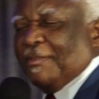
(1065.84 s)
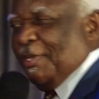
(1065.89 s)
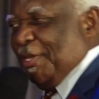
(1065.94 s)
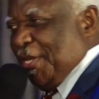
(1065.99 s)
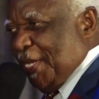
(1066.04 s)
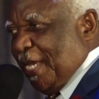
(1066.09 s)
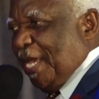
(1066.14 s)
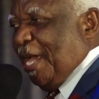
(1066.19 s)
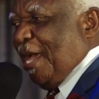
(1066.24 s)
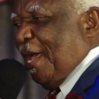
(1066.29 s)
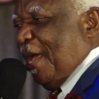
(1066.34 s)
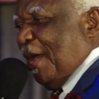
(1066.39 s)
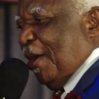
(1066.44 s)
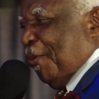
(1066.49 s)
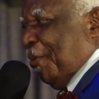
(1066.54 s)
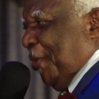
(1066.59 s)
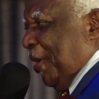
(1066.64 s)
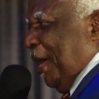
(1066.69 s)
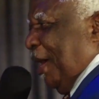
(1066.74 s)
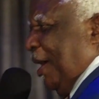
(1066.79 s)
Yeah,
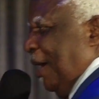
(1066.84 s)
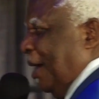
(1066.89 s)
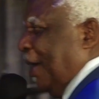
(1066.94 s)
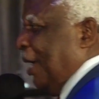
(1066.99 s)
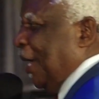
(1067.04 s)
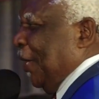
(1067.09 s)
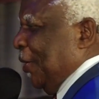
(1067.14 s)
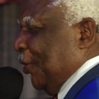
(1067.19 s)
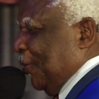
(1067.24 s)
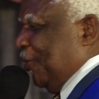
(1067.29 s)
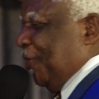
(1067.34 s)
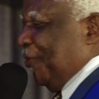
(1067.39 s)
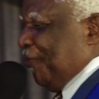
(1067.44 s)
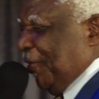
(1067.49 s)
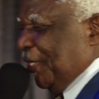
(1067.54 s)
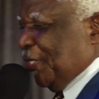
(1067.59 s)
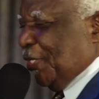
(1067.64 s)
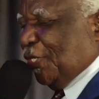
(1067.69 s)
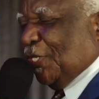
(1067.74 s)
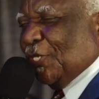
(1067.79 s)
we are
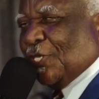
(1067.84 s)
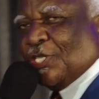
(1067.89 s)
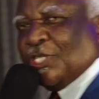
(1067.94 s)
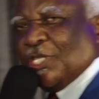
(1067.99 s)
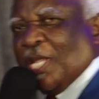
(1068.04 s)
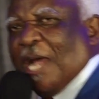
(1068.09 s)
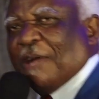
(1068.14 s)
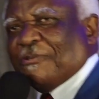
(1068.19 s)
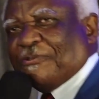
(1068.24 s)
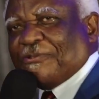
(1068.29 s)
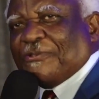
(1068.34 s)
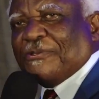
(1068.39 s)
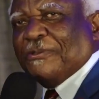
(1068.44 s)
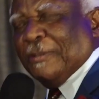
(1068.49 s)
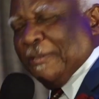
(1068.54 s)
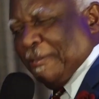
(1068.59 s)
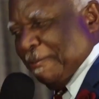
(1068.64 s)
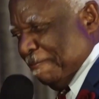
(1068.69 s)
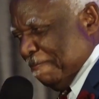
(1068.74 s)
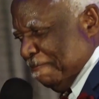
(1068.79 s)
university staff.
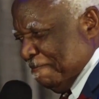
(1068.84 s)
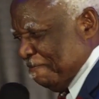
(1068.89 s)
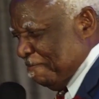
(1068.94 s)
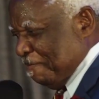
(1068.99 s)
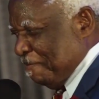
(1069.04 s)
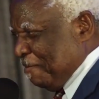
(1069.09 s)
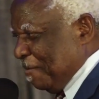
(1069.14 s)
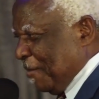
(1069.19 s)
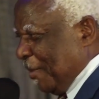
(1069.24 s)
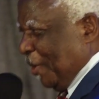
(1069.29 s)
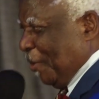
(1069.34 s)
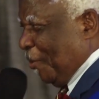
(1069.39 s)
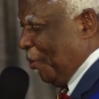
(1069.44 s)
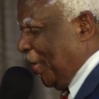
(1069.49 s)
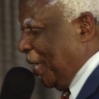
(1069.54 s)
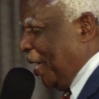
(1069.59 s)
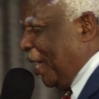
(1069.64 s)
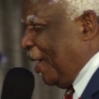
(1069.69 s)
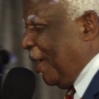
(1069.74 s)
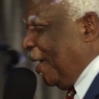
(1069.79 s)

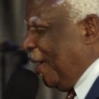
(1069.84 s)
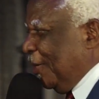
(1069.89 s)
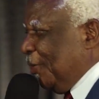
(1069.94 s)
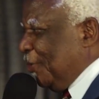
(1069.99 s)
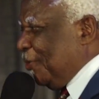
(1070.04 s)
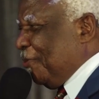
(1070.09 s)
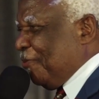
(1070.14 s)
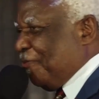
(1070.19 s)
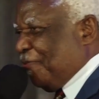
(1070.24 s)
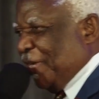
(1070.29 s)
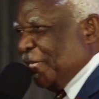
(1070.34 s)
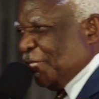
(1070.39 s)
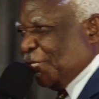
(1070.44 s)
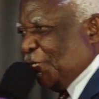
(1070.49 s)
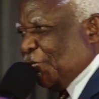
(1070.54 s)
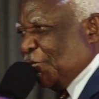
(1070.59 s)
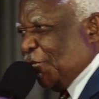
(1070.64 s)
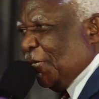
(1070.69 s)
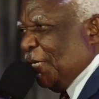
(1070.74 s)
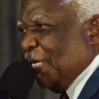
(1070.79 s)
We are
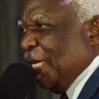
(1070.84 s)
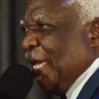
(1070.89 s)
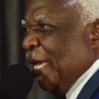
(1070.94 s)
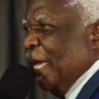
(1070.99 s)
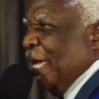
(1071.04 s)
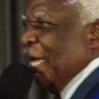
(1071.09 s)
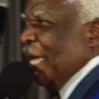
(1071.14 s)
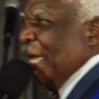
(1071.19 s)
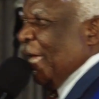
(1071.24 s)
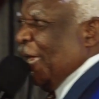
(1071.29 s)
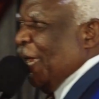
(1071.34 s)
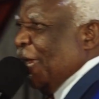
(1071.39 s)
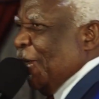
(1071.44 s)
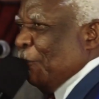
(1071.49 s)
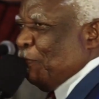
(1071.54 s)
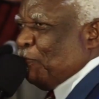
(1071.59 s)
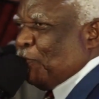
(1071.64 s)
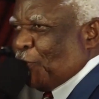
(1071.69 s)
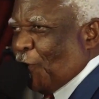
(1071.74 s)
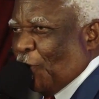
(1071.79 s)
university
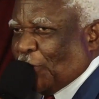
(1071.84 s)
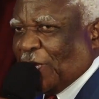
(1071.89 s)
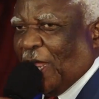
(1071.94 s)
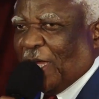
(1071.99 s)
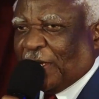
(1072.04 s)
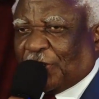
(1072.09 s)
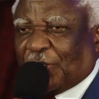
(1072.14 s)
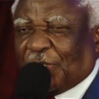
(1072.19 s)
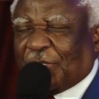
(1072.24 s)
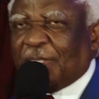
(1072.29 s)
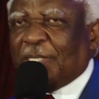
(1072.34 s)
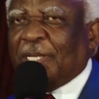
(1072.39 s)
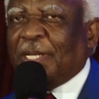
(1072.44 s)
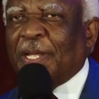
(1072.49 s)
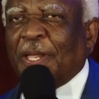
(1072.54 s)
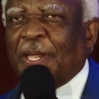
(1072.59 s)
products.